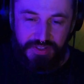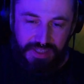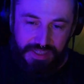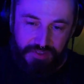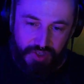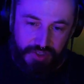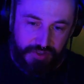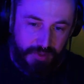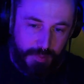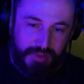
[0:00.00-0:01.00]
things
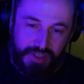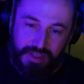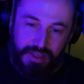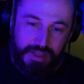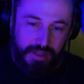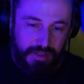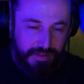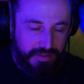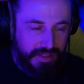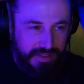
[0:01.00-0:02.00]
changing the music,
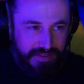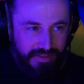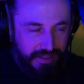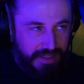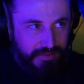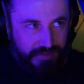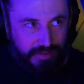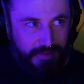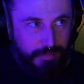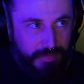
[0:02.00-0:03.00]

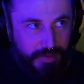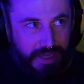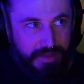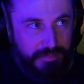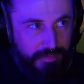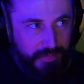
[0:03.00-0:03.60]
it